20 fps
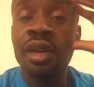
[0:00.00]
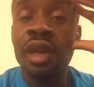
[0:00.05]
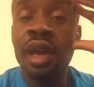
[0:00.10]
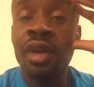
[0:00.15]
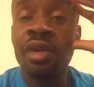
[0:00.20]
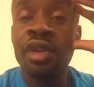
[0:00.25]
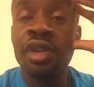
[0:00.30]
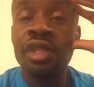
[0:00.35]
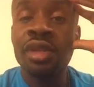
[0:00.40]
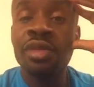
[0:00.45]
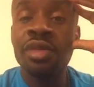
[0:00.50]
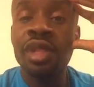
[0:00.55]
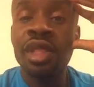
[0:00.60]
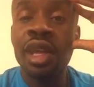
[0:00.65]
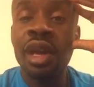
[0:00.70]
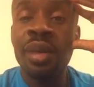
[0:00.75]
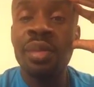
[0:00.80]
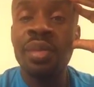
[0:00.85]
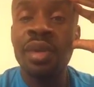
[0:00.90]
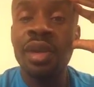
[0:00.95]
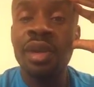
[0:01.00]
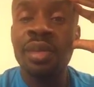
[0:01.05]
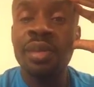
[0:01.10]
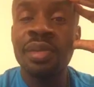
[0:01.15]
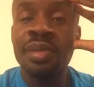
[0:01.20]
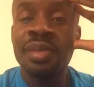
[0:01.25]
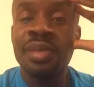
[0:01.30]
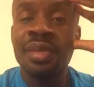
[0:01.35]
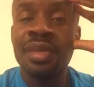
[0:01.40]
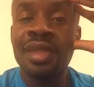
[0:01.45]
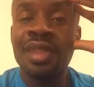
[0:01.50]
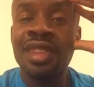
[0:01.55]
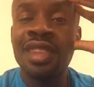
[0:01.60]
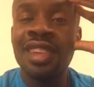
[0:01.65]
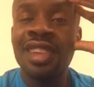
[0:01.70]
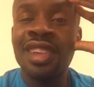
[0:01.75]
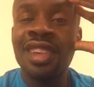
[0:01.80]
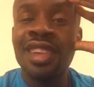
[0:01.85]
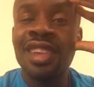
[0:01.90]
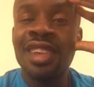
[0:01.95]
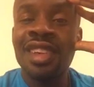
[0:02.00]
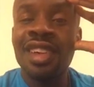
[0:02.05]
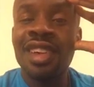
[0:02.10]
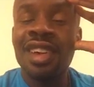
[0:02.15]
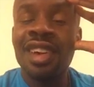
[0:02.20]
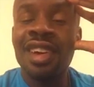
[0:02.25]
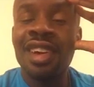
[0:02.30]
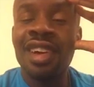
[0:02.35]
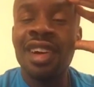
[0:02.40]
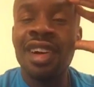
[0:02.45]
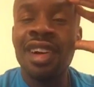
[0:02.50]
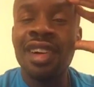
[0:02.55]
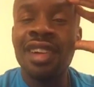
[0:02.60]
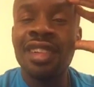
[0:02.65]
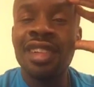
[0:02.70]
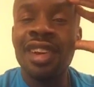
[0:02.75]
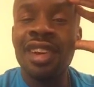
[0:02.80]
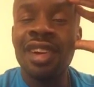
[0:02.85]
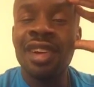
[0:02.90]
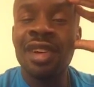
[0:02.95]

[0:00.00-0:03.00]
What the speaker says: How awesome would that be? All right.